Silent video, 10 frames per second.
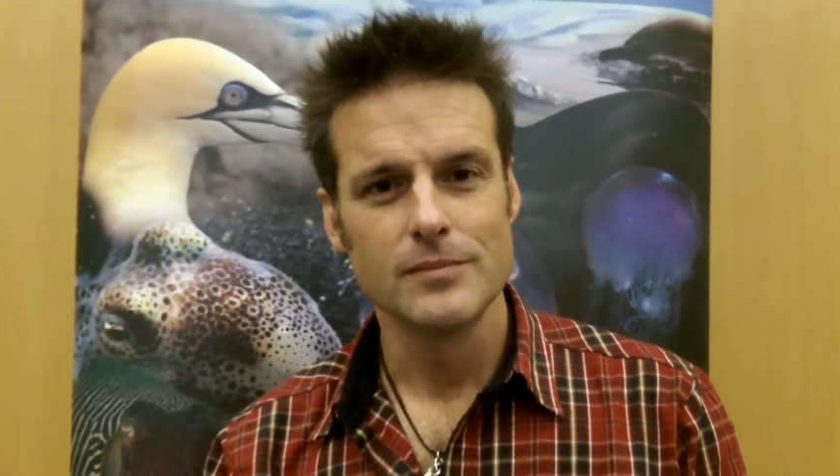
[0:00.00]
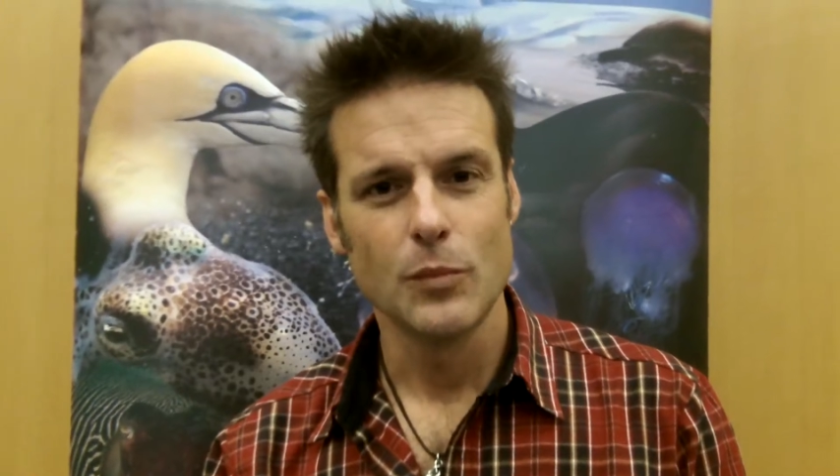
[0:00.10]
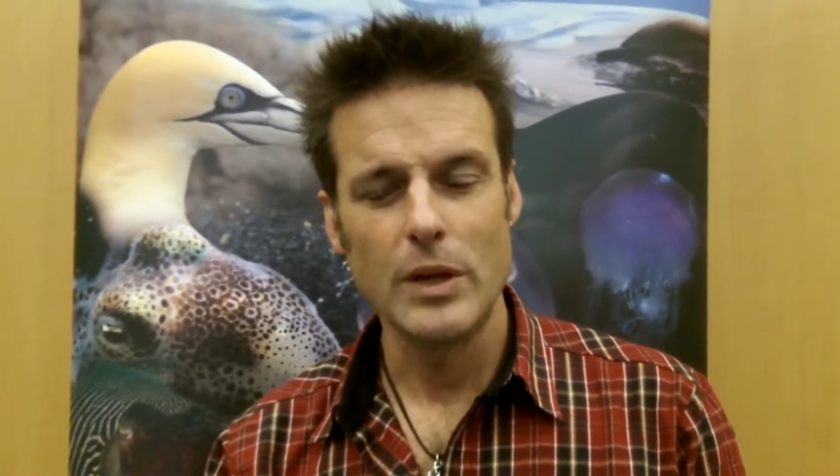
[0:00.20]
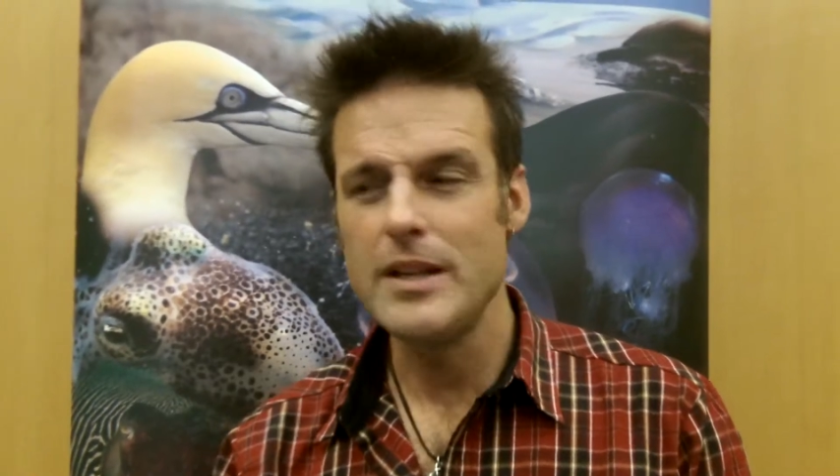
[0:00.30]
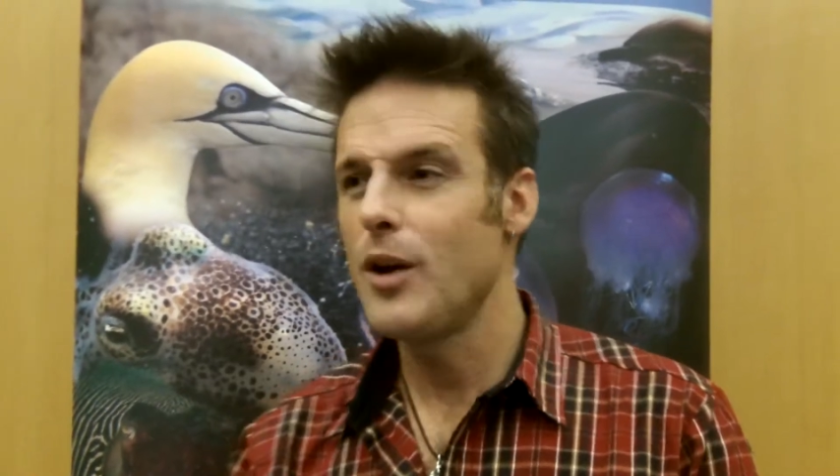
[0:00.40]

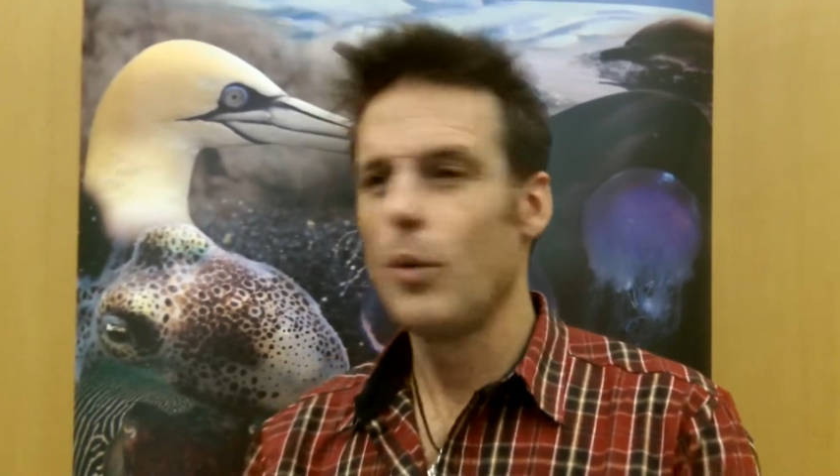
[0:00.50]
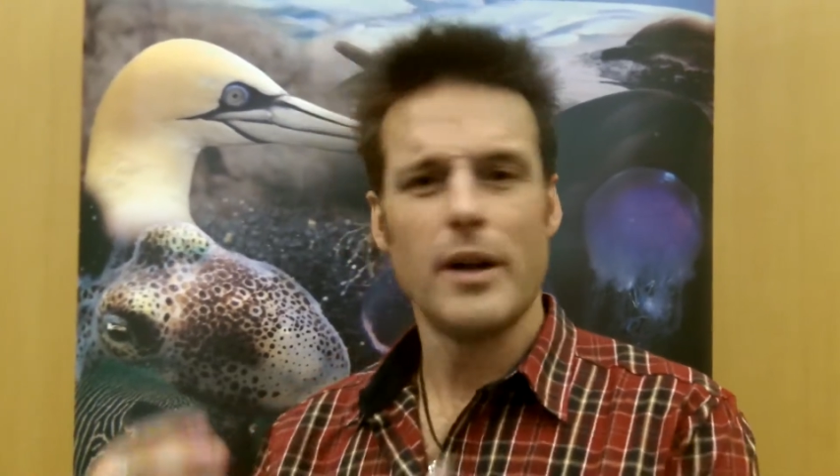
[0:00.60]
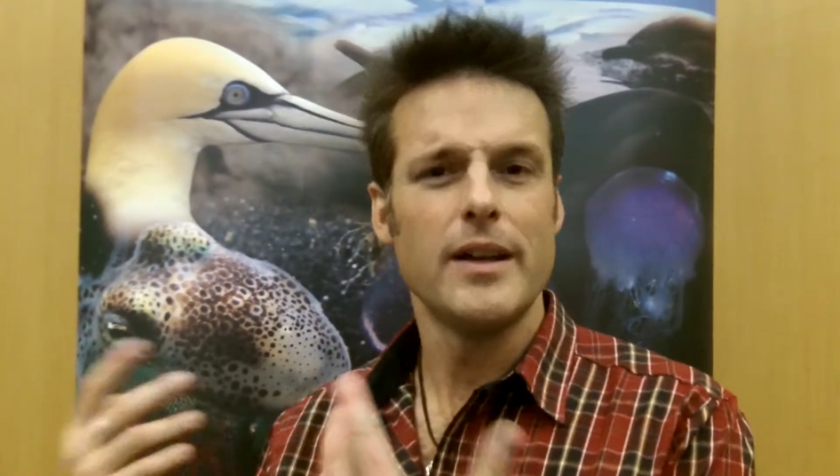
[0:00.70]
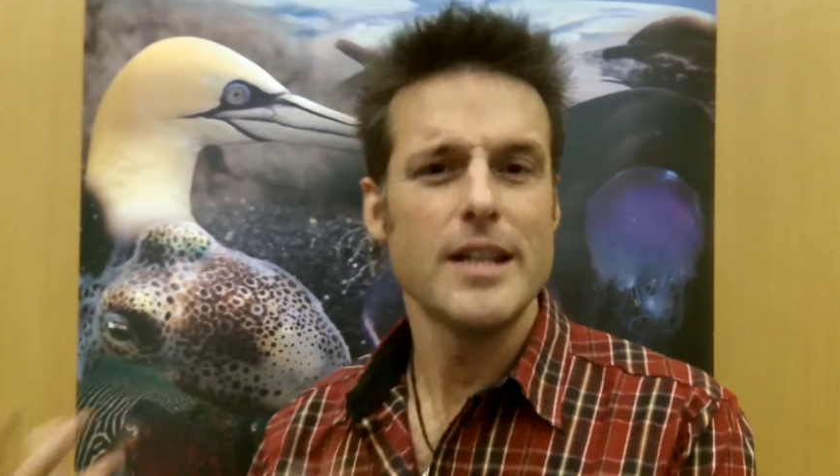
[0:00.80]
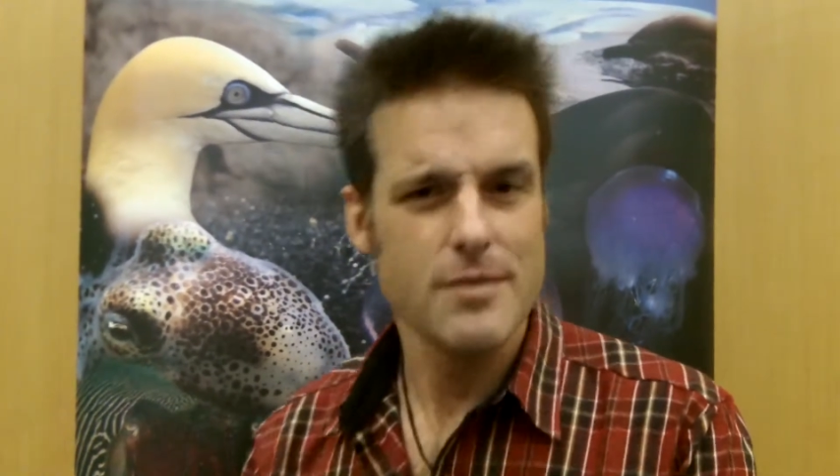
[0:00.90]
We know what a
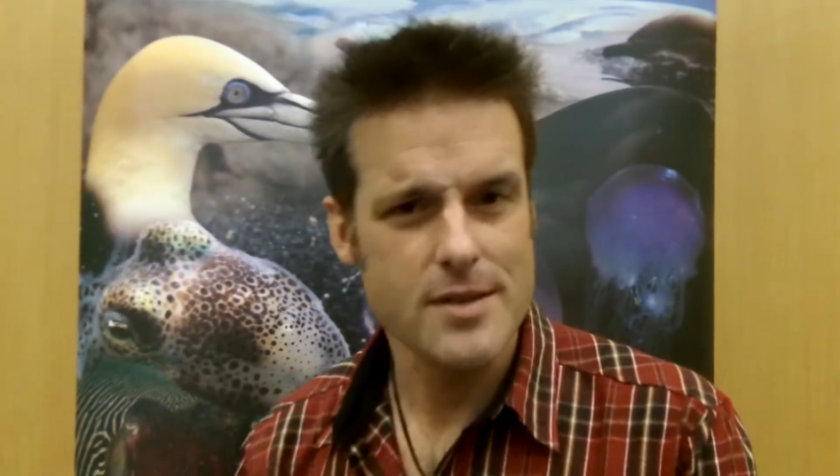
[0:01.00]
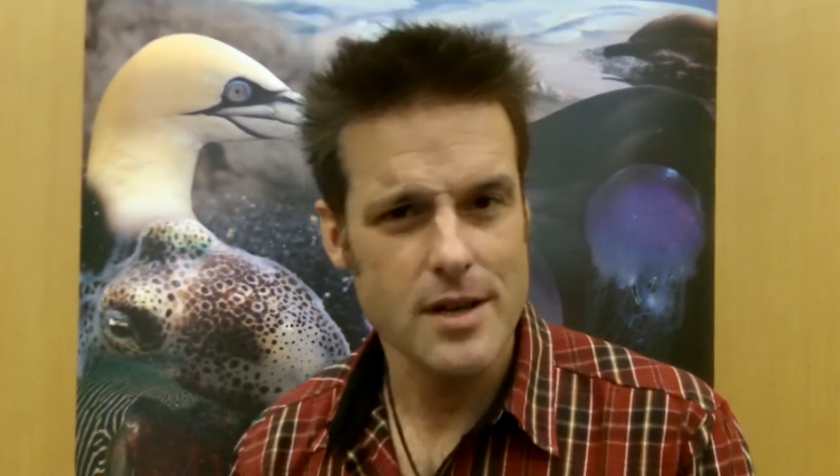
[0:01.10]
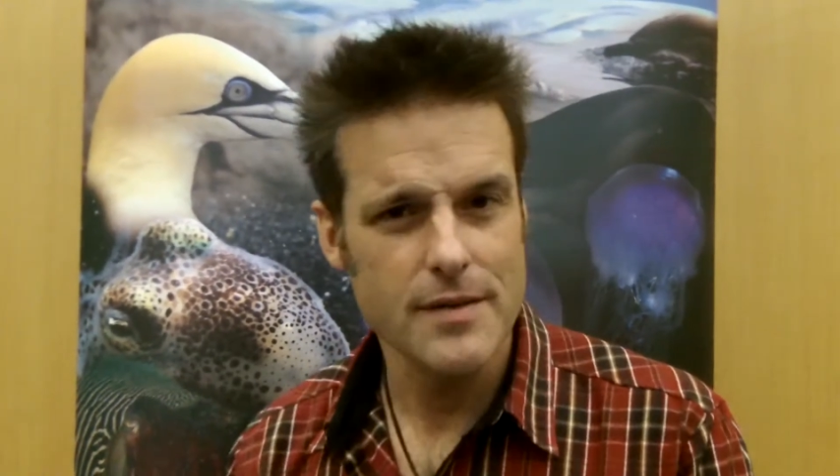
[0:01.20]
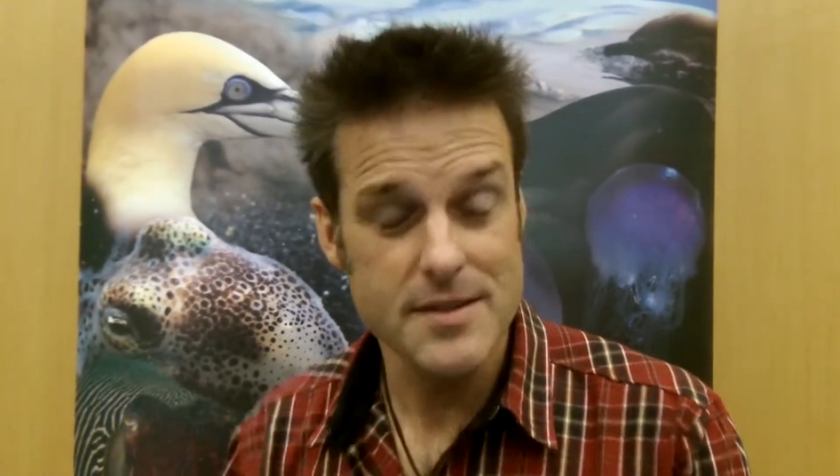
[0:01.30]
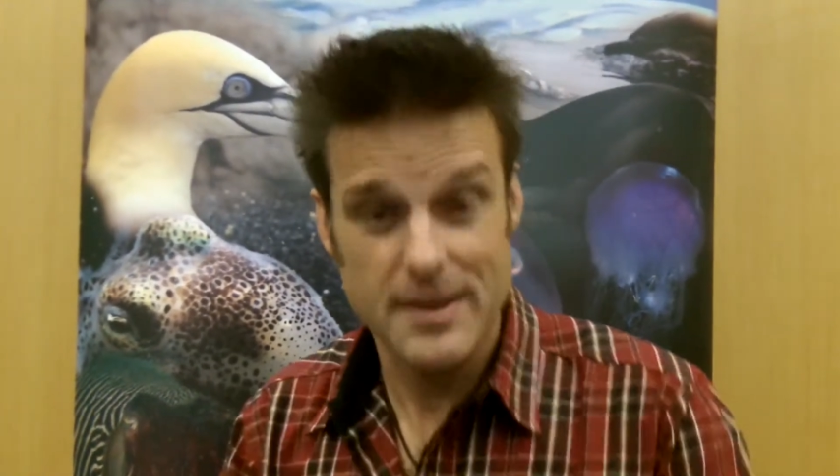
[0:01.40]
nature
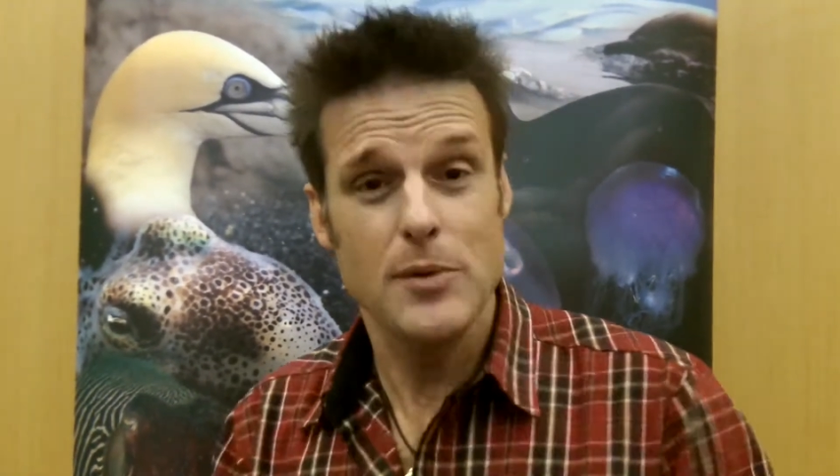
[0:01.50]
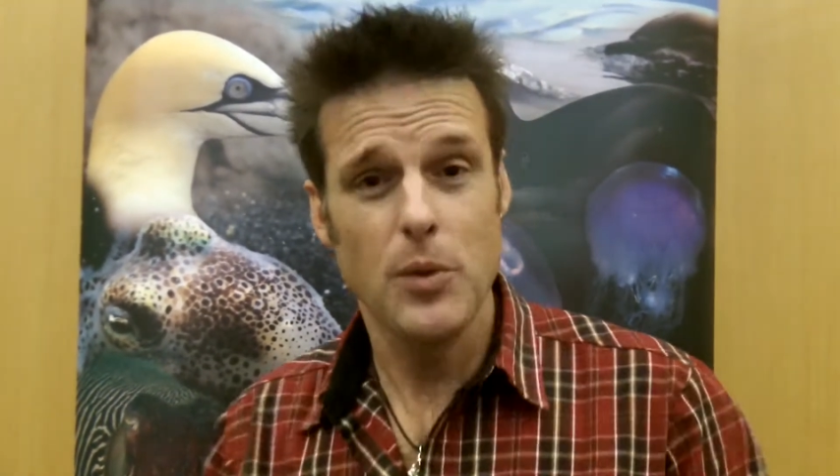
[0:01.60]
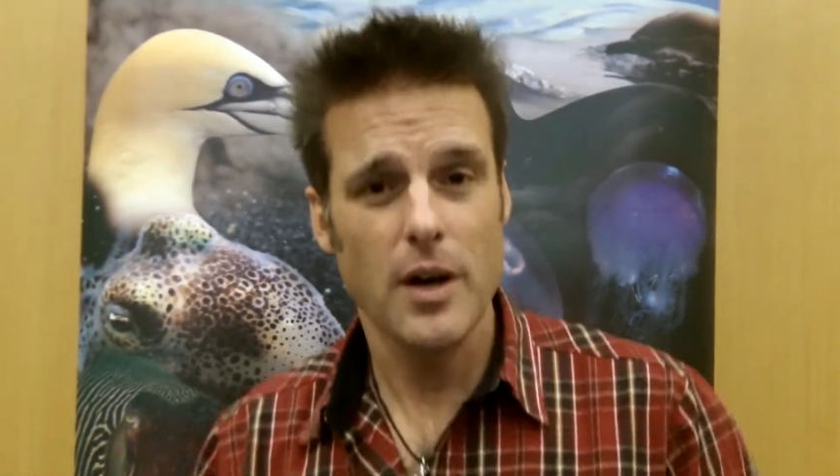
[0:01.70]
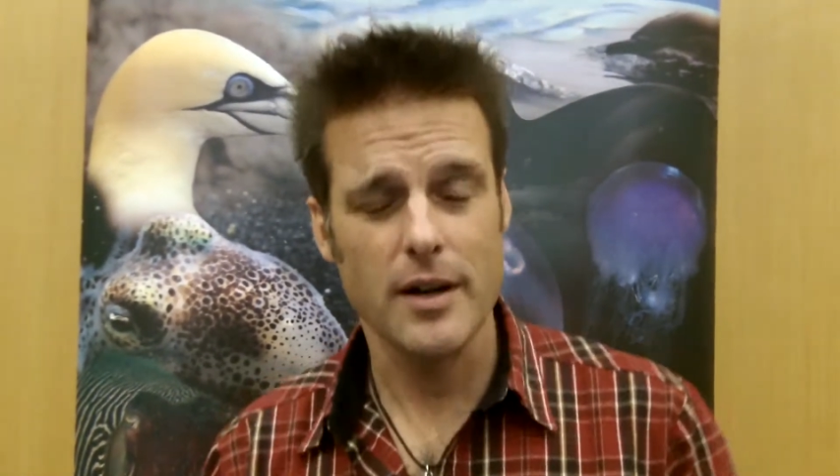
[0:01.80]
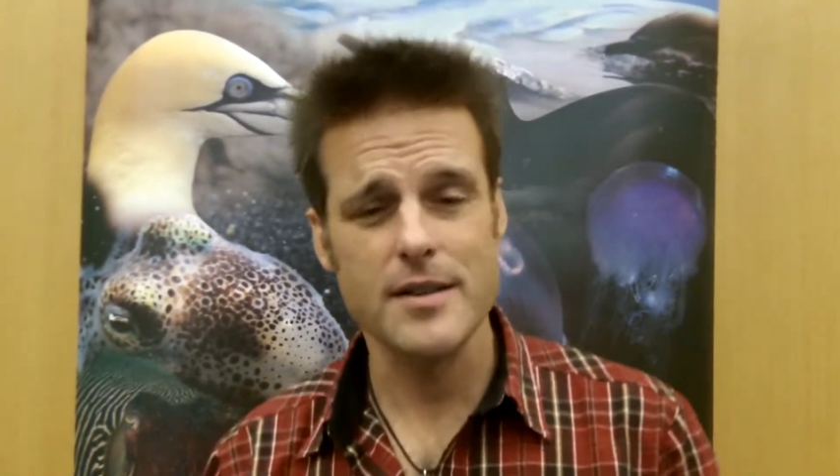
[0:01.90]
reserve is, they work,